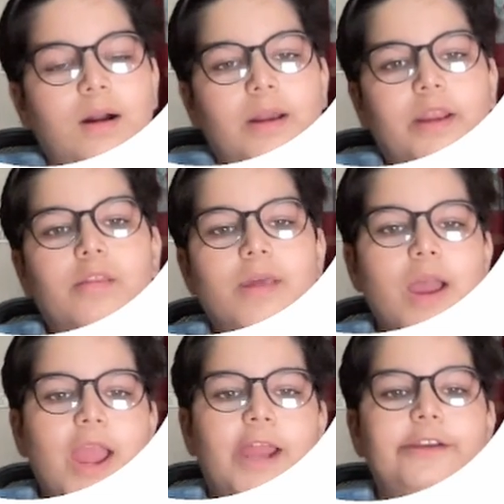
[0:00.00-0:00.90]
it's
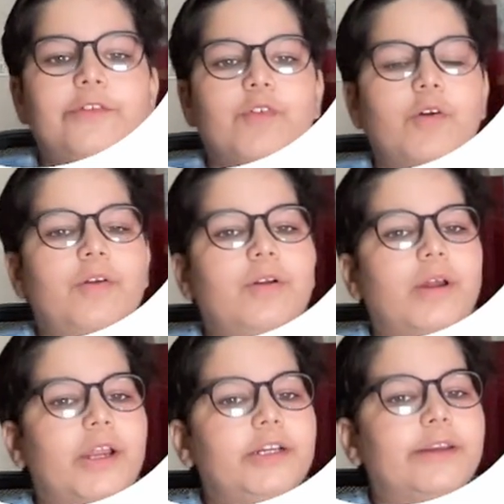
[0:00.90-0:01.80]
a
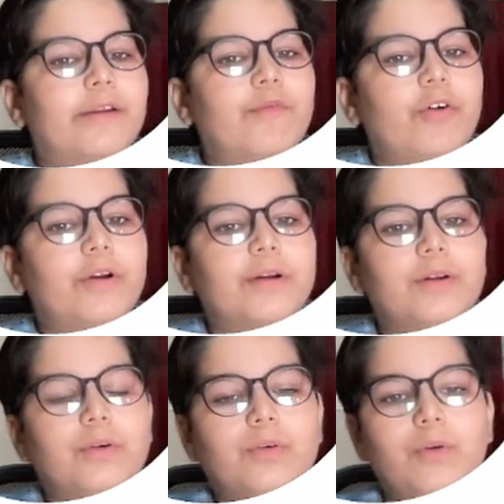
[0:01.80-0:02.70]
editor for
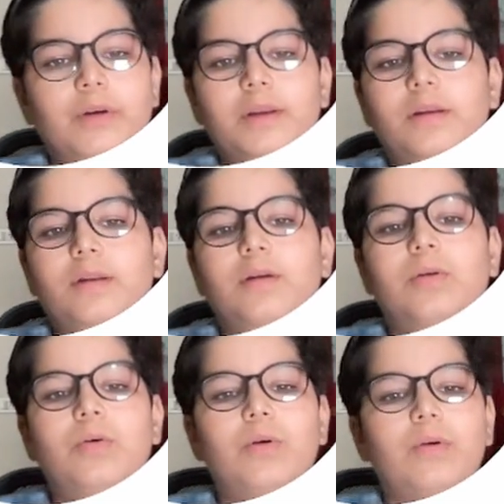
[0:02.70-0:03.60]
coder
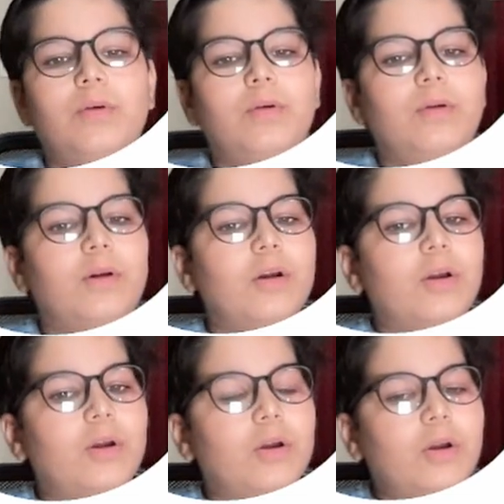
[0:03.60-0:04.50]
for
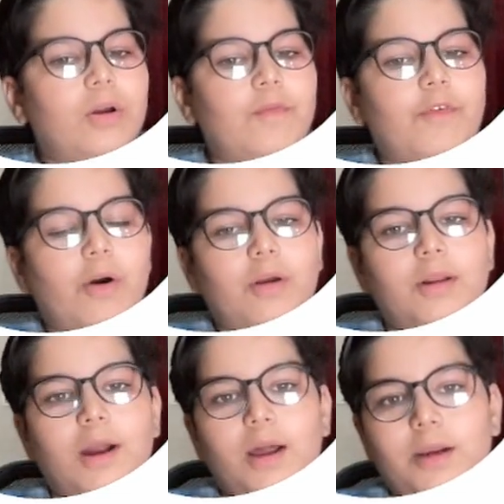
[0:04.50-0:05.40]

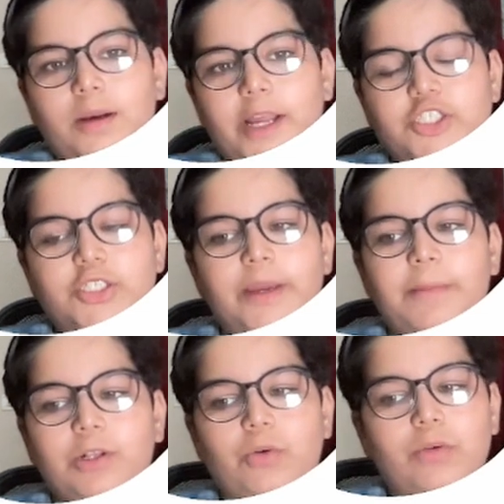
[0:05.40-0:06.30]
our
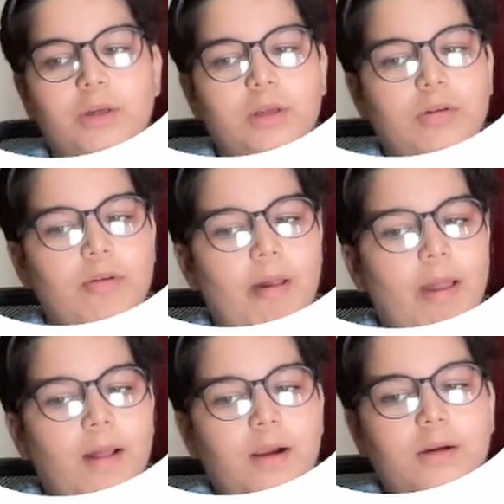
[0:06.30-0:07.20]
HTML code.
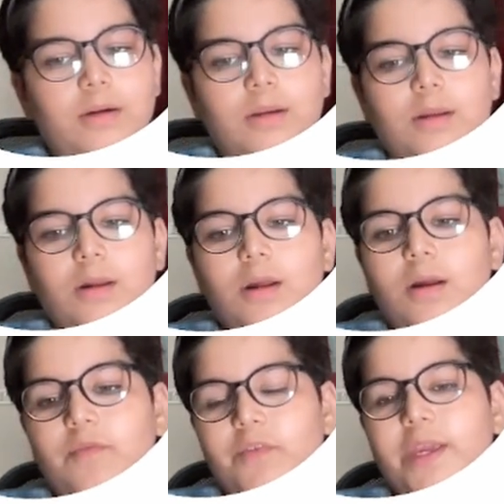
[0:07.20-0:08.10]

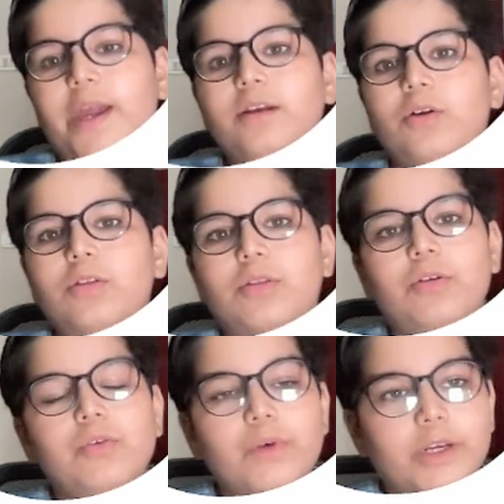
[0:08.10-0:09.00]
We can also
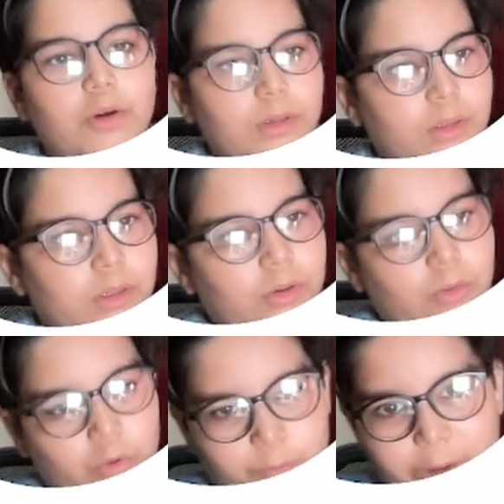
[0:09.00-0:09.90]
do it on
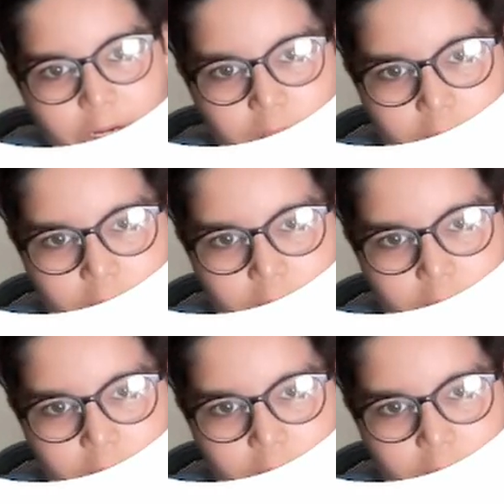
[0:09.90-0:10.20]
Notepad,